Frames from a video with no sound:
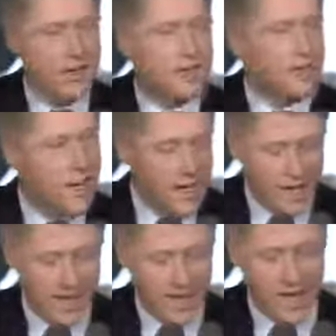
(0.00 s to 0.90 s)

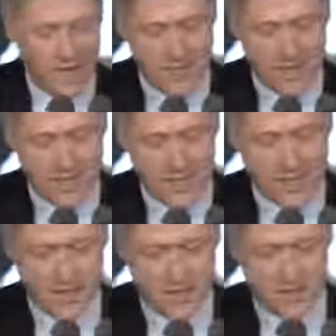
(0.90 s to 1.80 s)
Today, I am
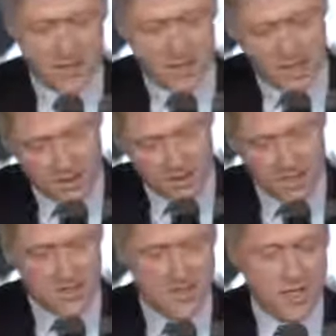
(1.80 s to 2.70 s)
asking
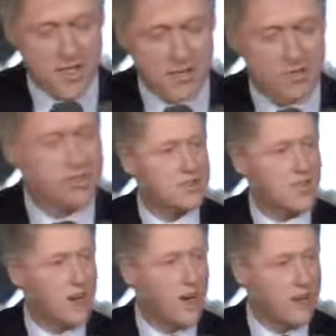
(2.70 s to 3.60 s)
Secretary Cisneros
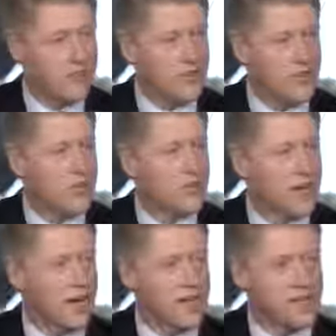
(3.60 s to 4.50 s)
to offer
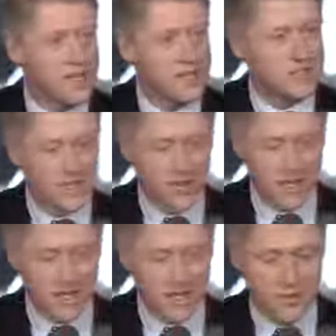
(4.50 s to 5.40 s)
loan guarantees
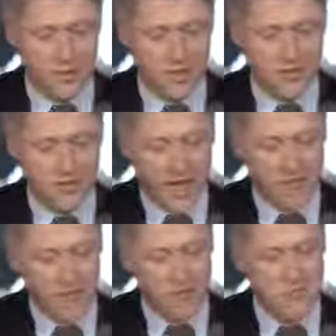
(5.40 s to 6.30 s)
totaling more than
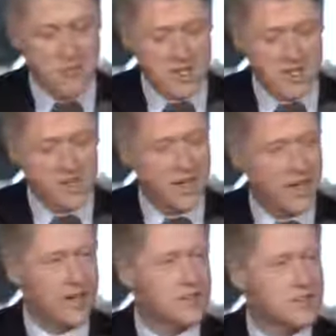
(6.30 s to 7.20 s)
$500 million
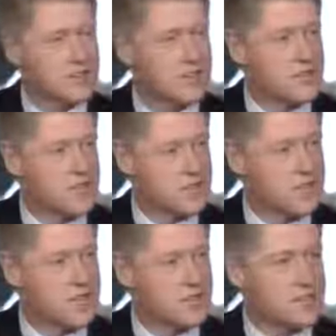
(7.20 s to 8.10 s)
to the
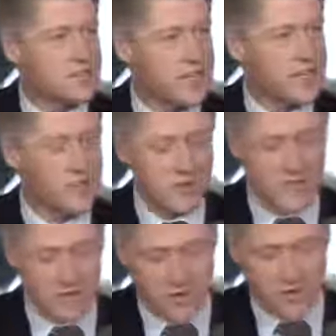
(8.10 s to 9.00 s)
jurisdictions affected by
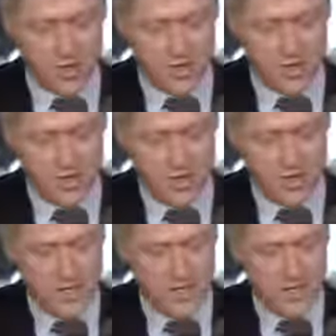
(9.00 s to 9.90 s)
the earthquake,
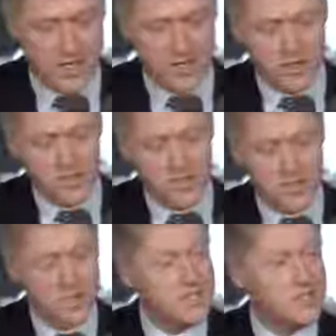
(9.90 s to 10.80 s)
including the
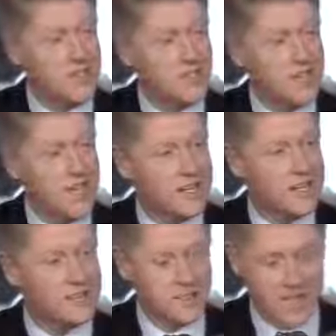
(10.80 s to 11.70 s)
cities of Los
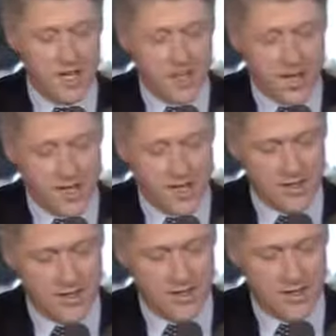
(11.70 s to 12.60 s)
Angeles and Santa Monica,